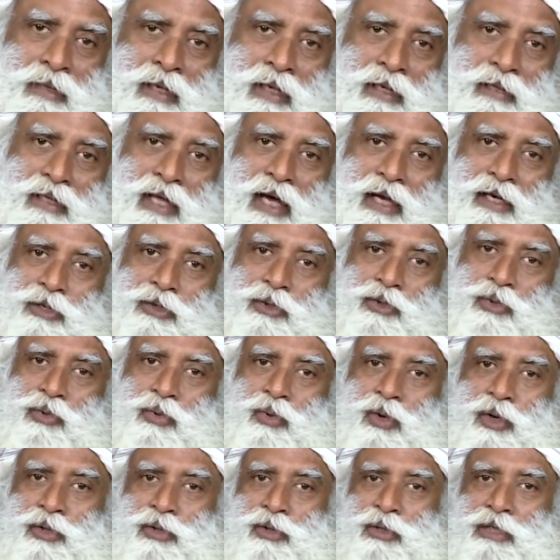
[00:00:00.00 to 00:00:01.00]
that you
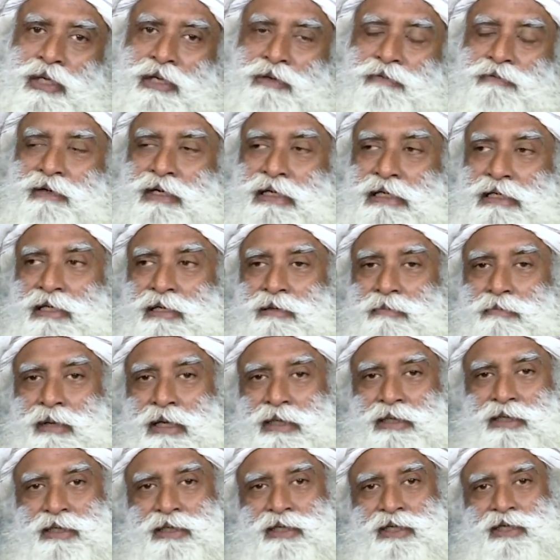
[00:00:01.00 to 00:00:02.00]
want to live little
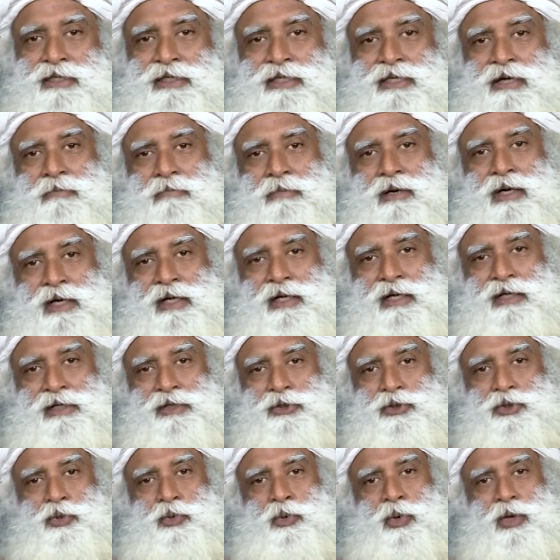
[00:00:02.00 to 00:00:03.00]
better than somebody
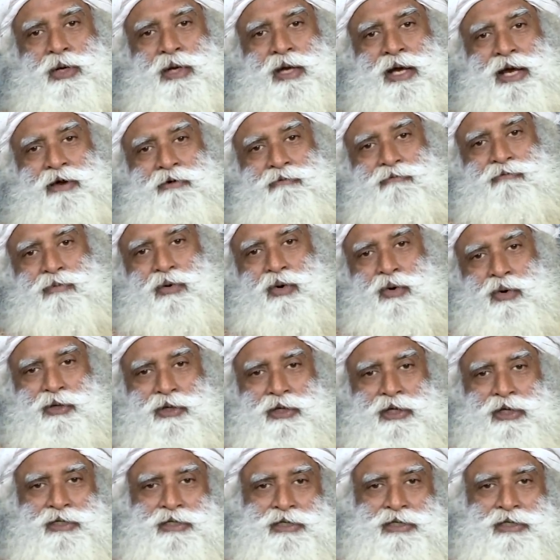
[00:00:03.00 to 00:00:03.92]
else, you want to have more than